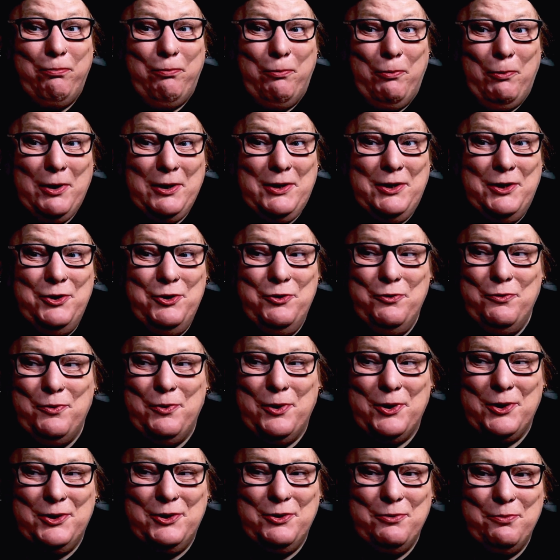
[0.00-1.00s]
what do you
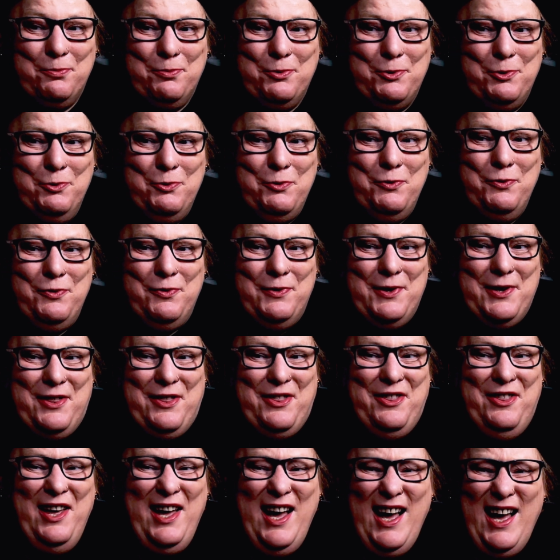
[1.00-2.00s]
want to prove
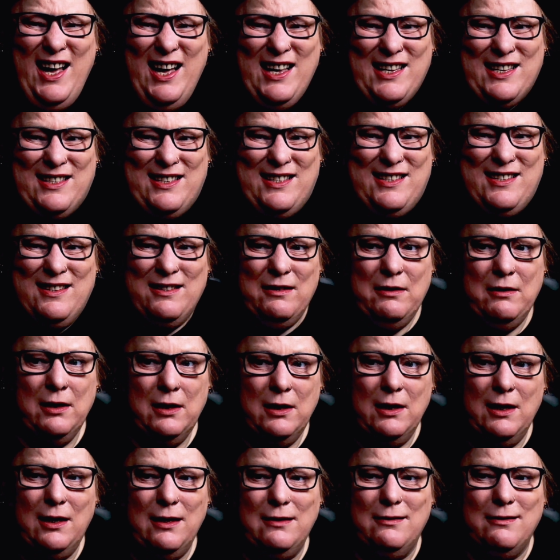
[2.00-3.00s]
with that?
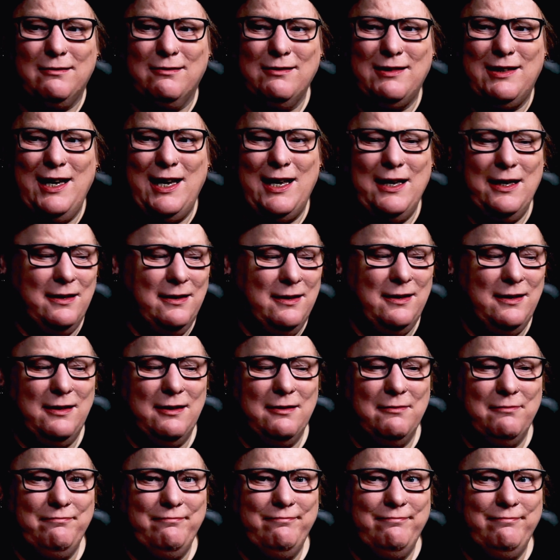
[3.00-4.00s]
I don't get
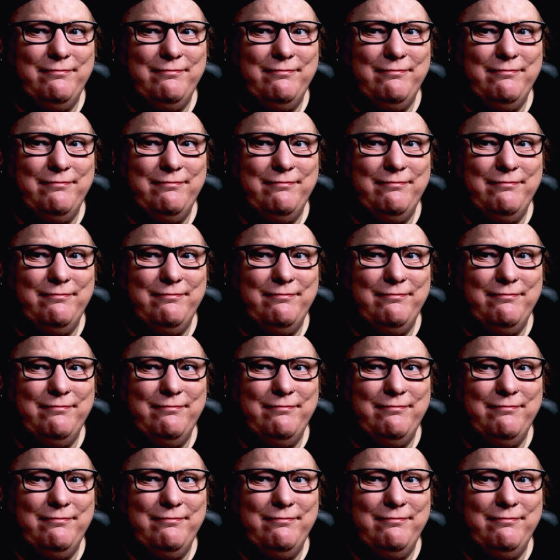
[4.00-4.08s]
it.